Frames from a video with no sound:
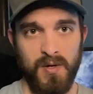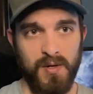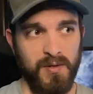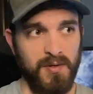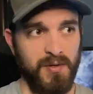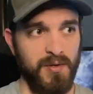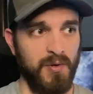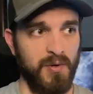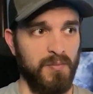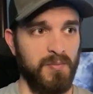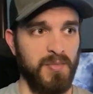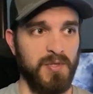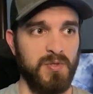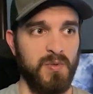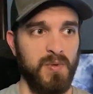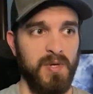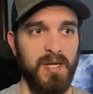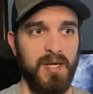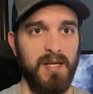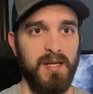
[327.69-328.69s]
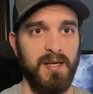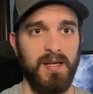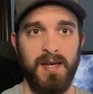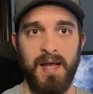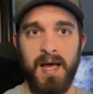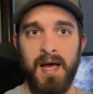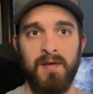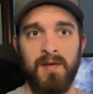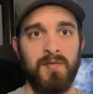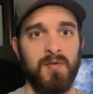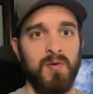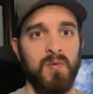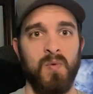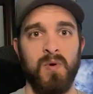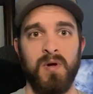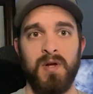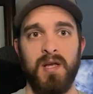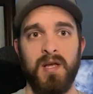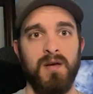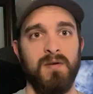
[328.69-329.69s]
you know, between and after
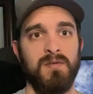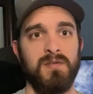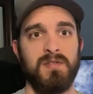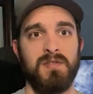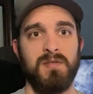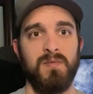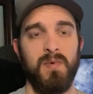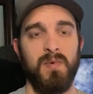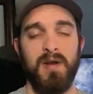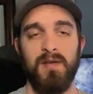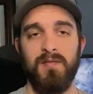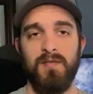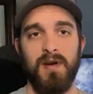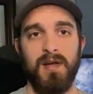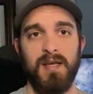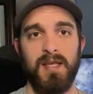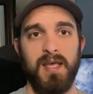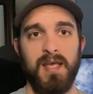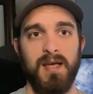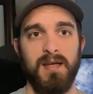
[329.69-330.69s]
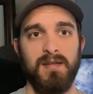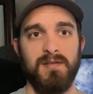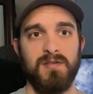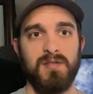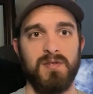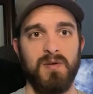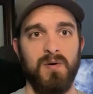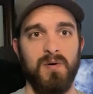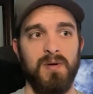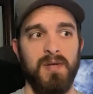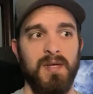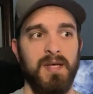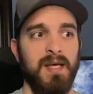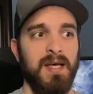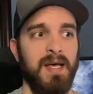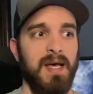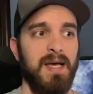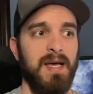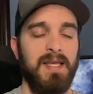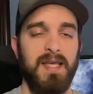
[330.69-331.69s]
workouts whenever I can. So
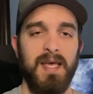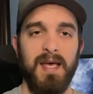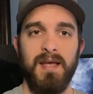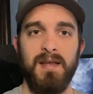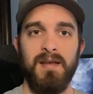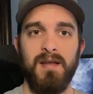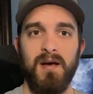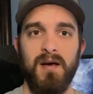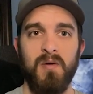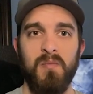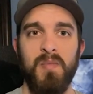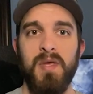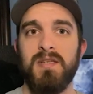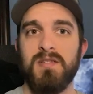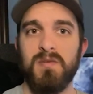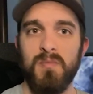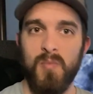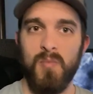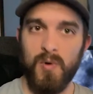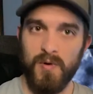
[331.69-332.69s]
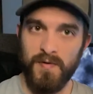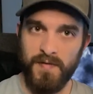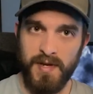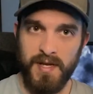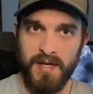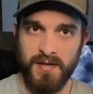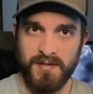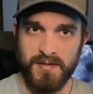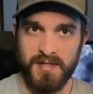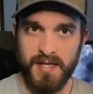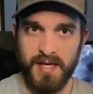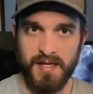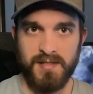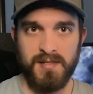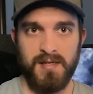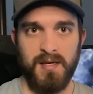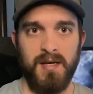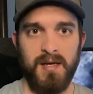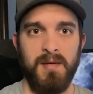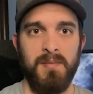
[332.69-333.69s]
again, I'll make some more videos next
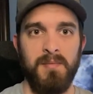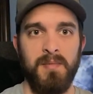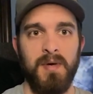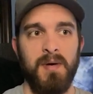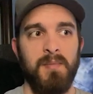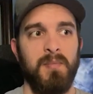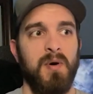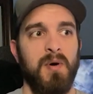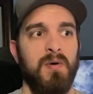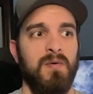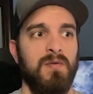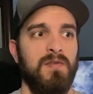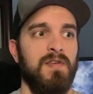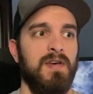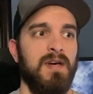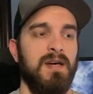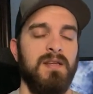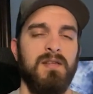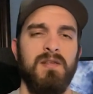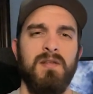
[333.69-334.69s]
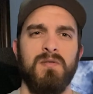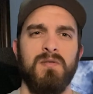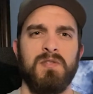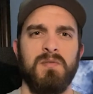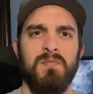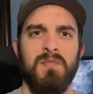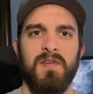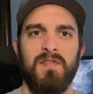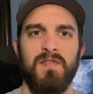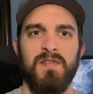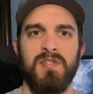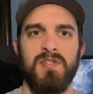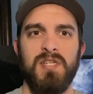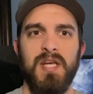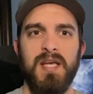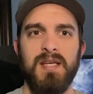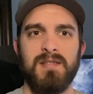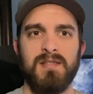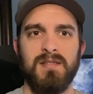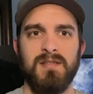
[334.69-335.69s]
time about you know, some different
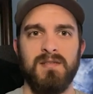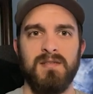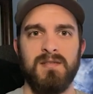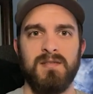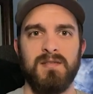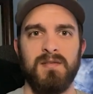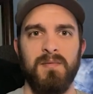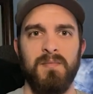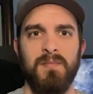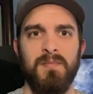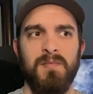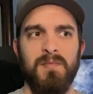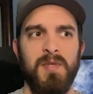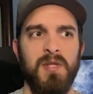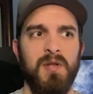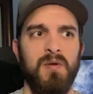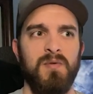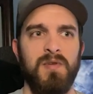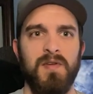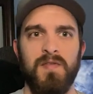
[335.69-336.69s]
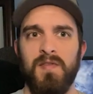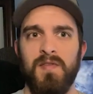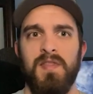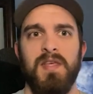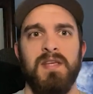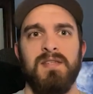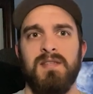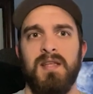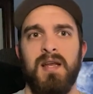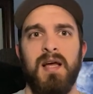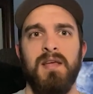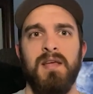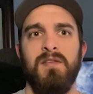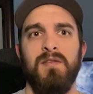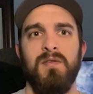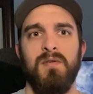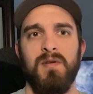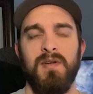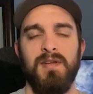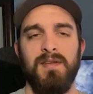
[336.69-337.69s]
shakes and some, you know, different things that I
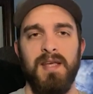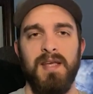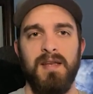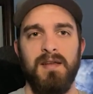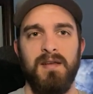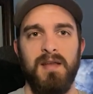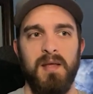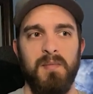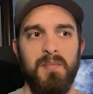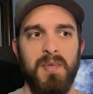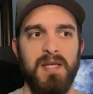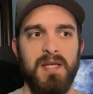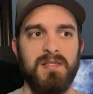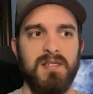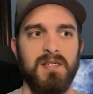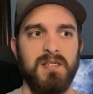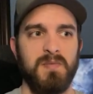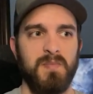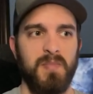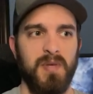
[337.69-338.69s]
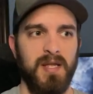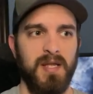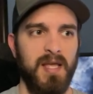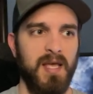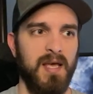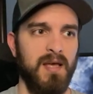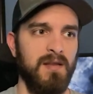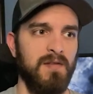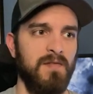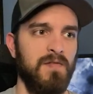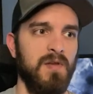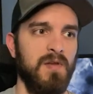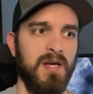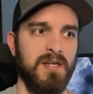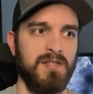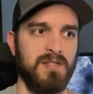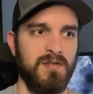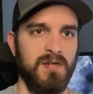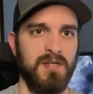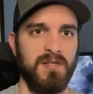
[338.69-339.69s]
do on a day-to-day basis. But again, if you
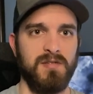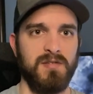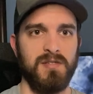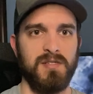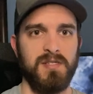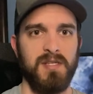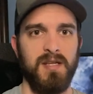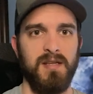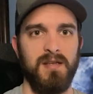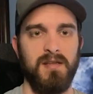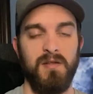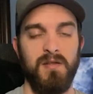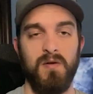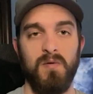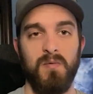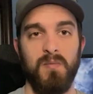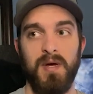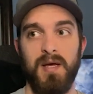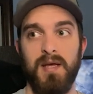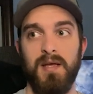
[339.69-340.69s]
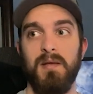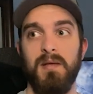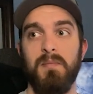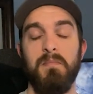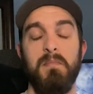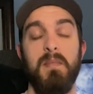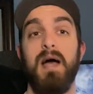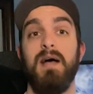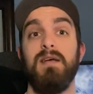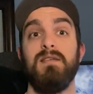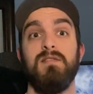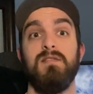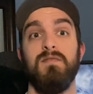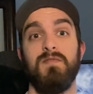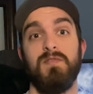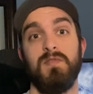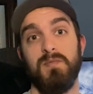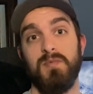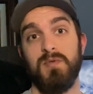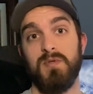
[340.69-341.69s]
guys are interested, you know, my massive
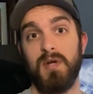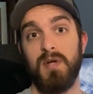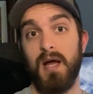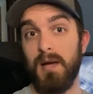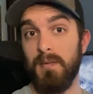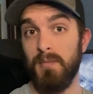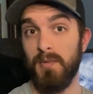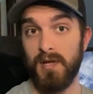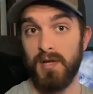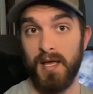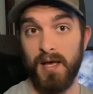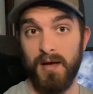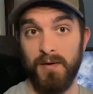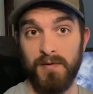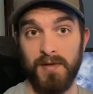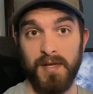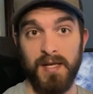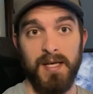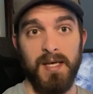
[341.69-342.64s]
subscriber count,